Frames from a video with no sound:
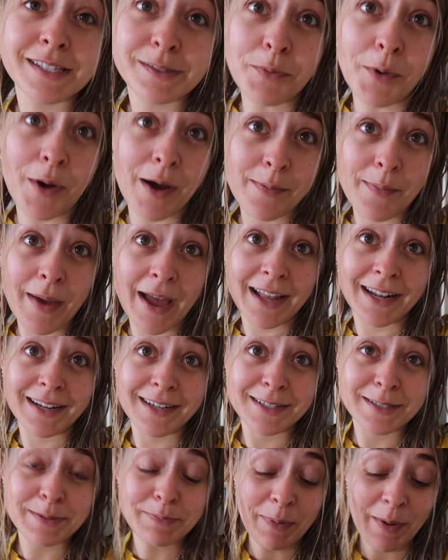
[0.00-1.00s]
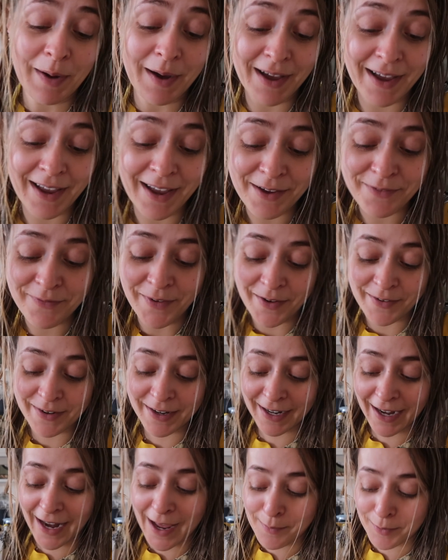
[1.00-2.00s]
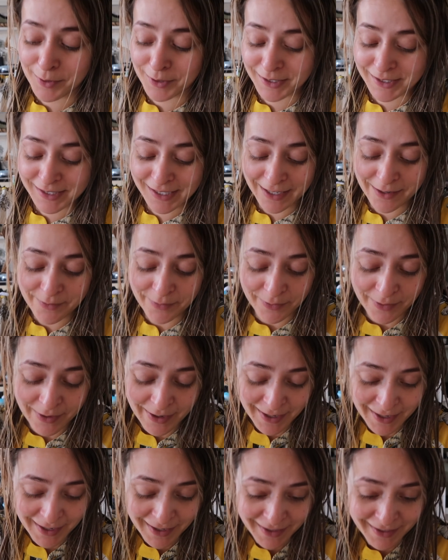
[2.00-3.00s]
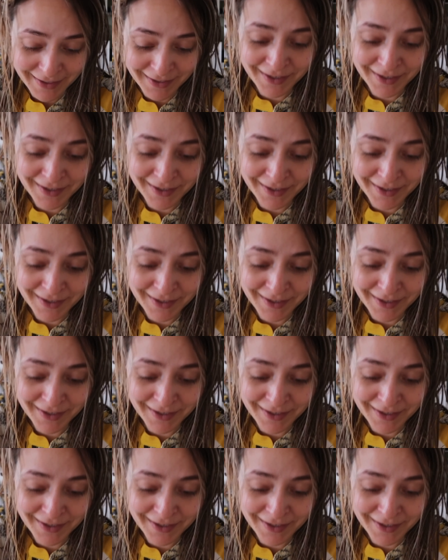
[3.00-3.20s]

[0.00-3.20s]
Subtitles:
This is what I meant by a very glamorous delivery.